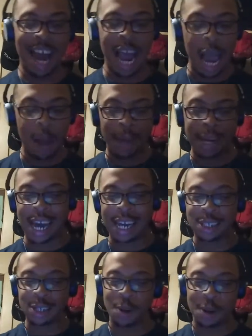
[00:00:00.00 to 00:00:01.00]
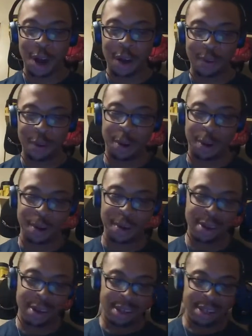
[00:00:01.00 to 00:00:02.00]
I had my data turned off. Hold on.
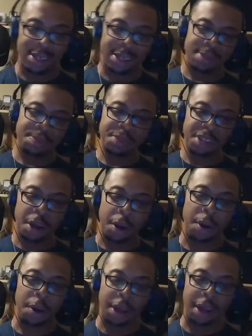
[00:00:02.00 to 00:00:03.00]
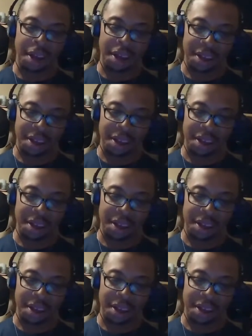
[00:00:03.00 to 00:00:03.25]
Hold on, yeah.